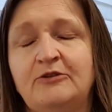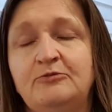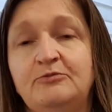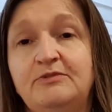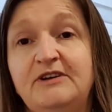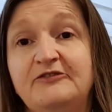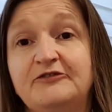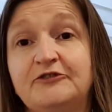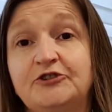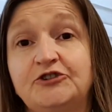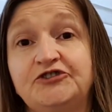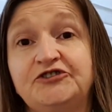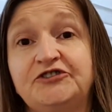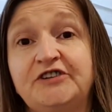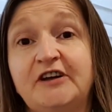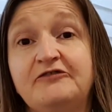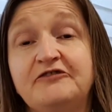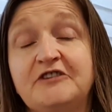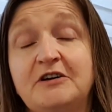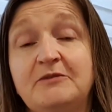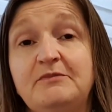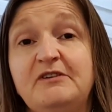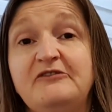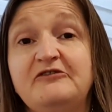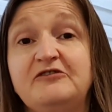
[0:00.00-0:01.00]
we've got
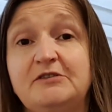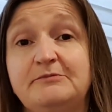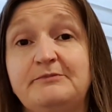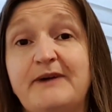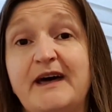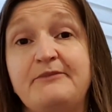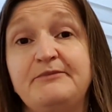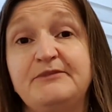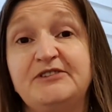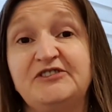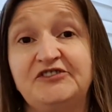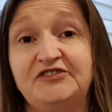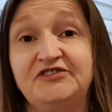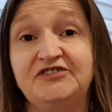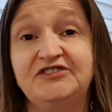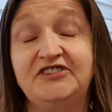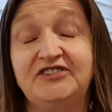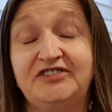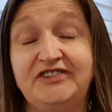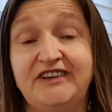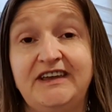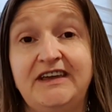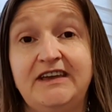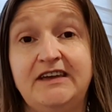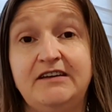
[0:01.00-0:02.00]
stuff coming from Amazon
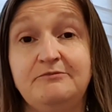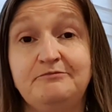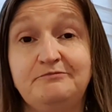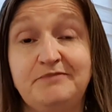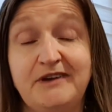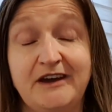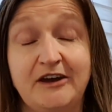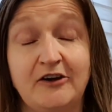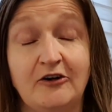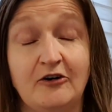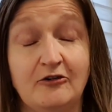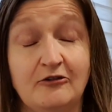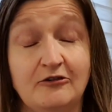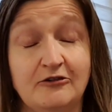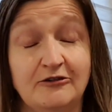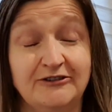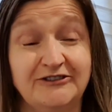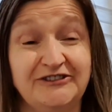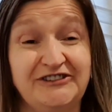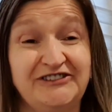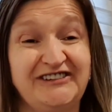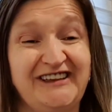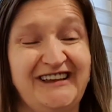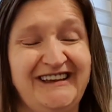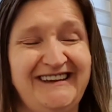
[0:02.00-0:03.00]
today
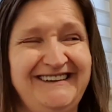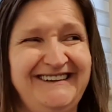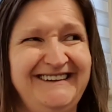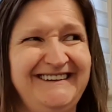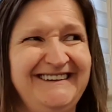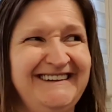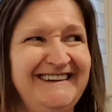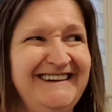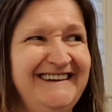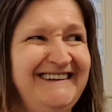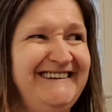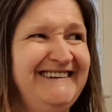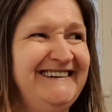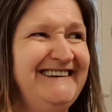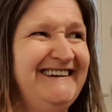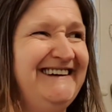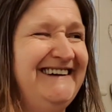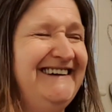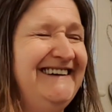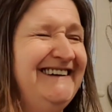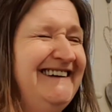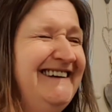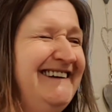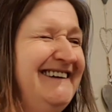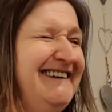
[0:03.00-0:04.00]
because
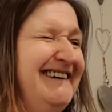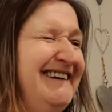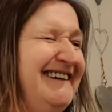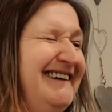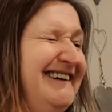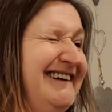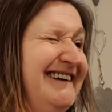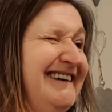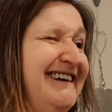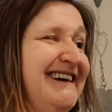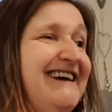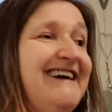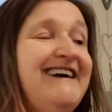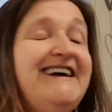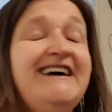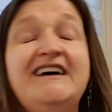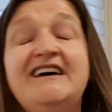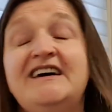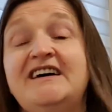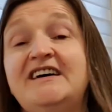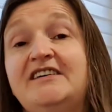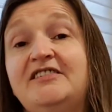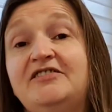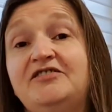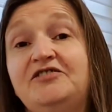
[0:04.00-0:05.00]

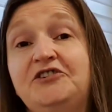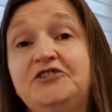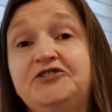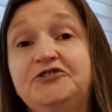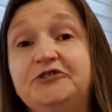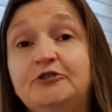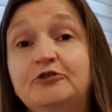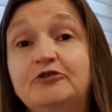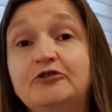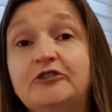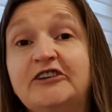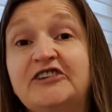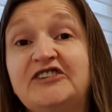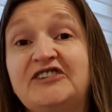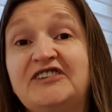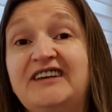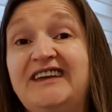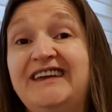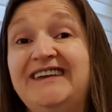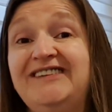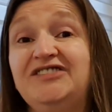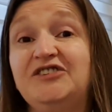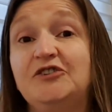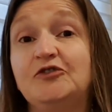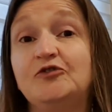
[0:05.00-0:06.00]
the dogs
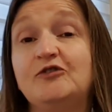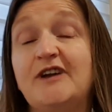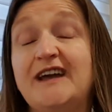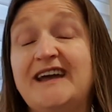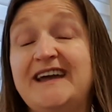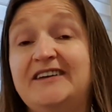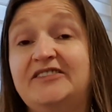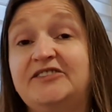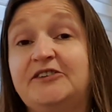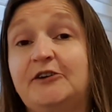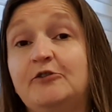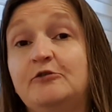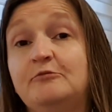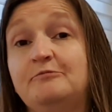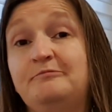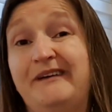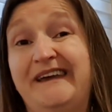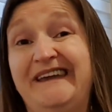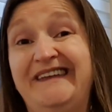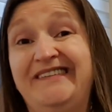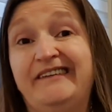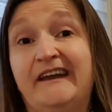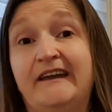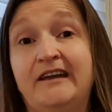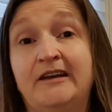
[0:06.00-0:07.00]
kind of wrecked our
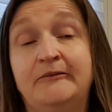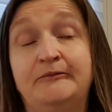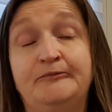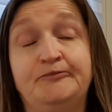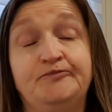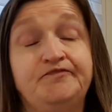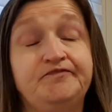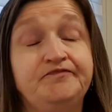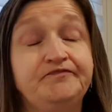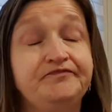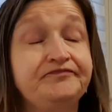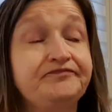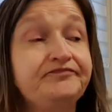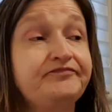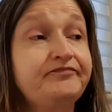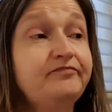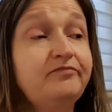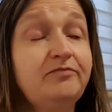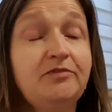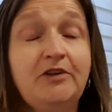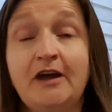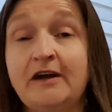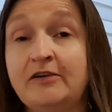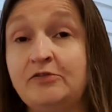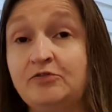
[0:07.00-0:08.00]
bedding.
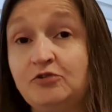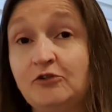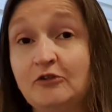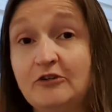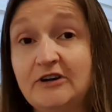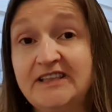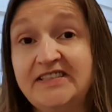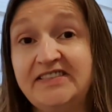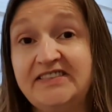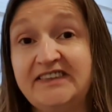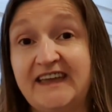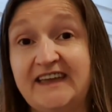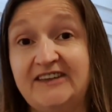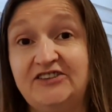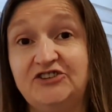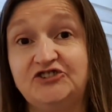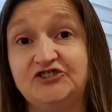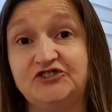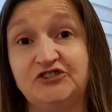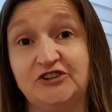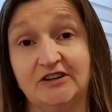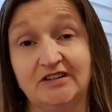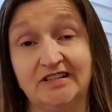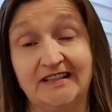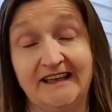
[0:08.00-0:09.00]
Not
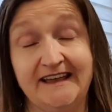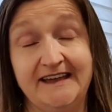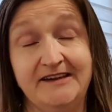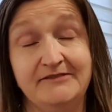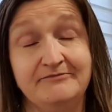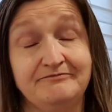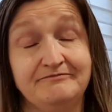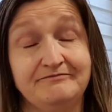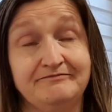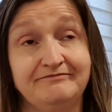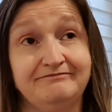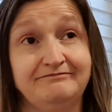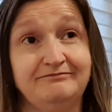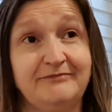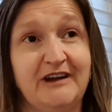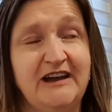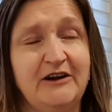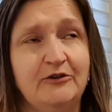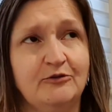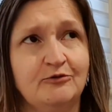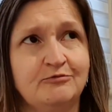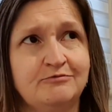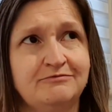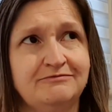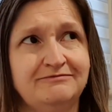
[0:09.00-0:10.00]
intentionally.
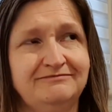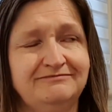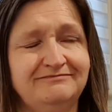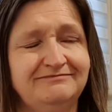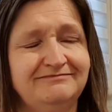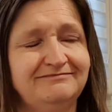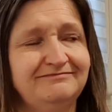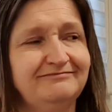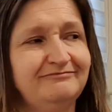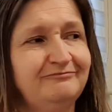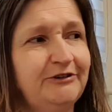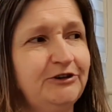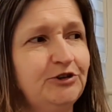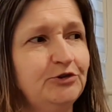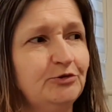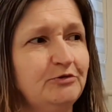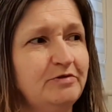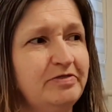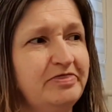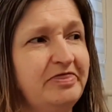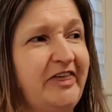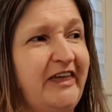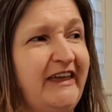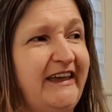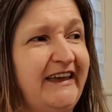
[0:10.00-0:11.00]
Well, we
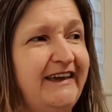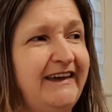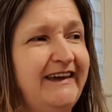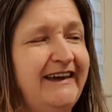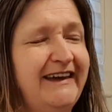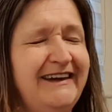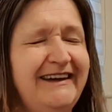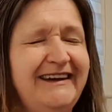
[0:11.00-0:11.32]
don't think.